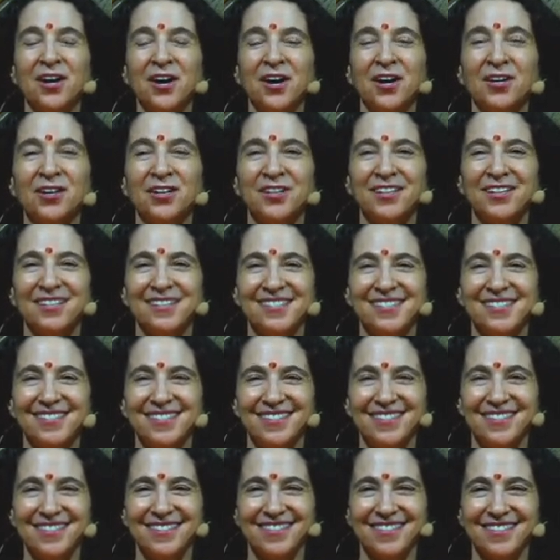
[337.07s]

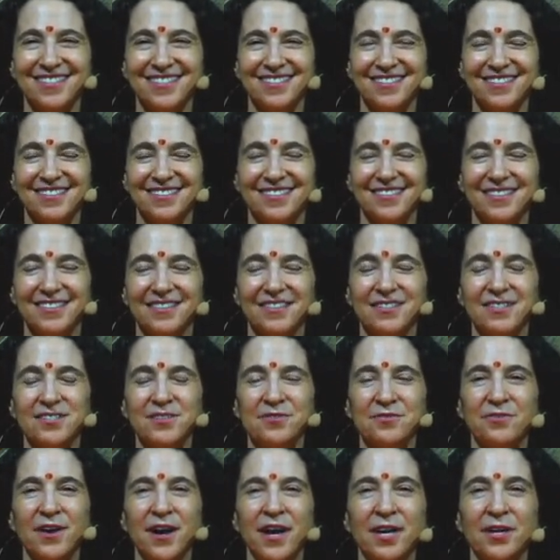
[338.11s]
artist, the
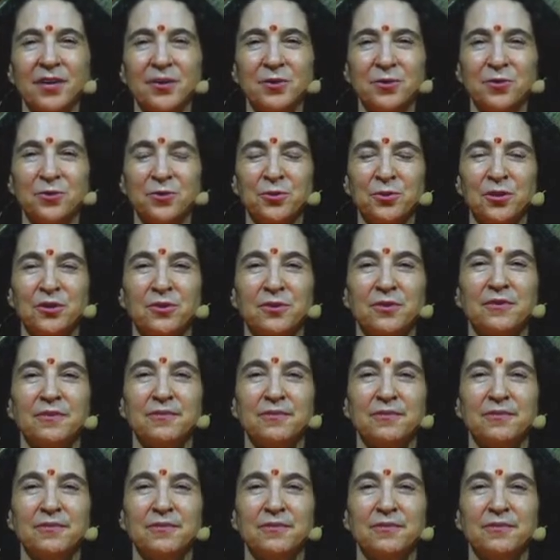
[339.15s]
divine guru,